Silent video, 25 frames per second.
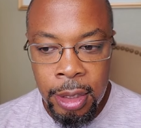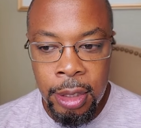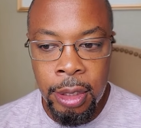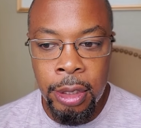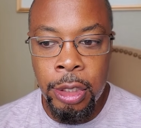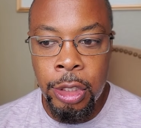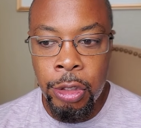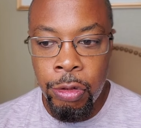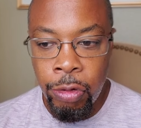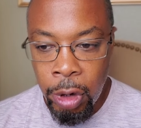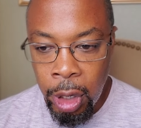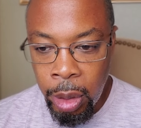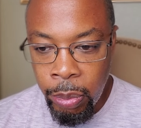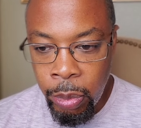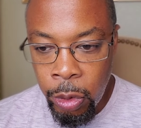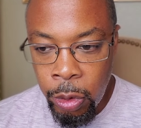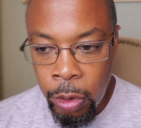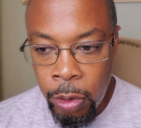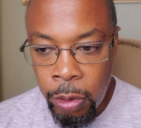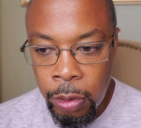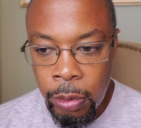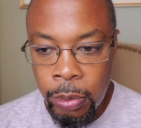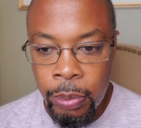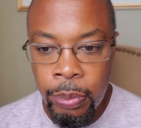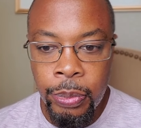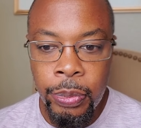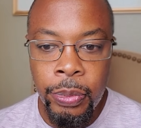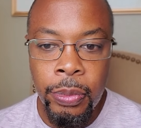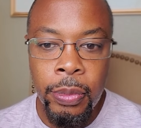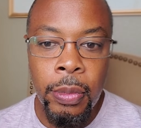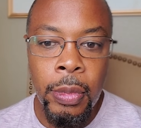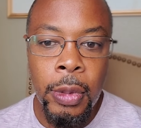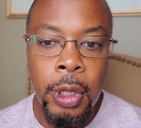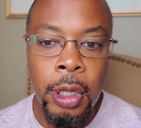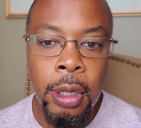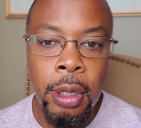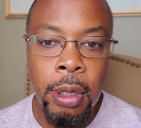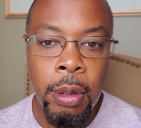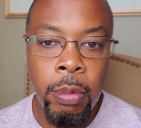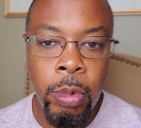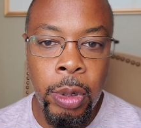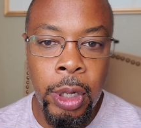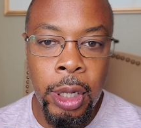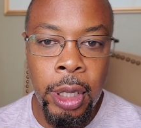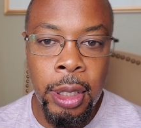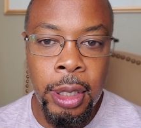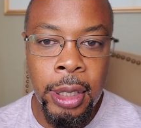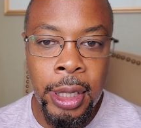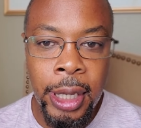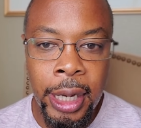or trouble
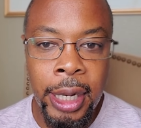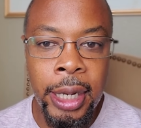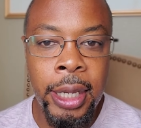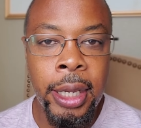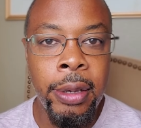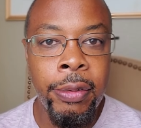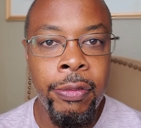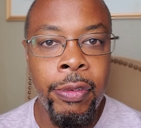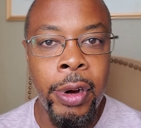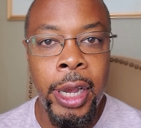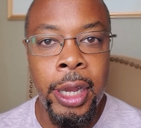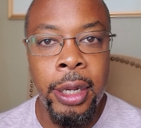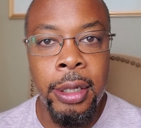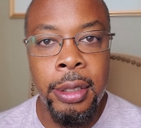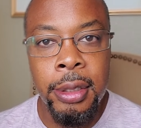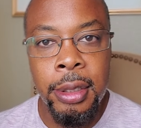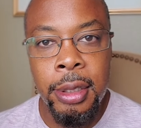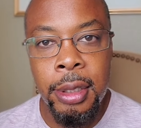with getting erect,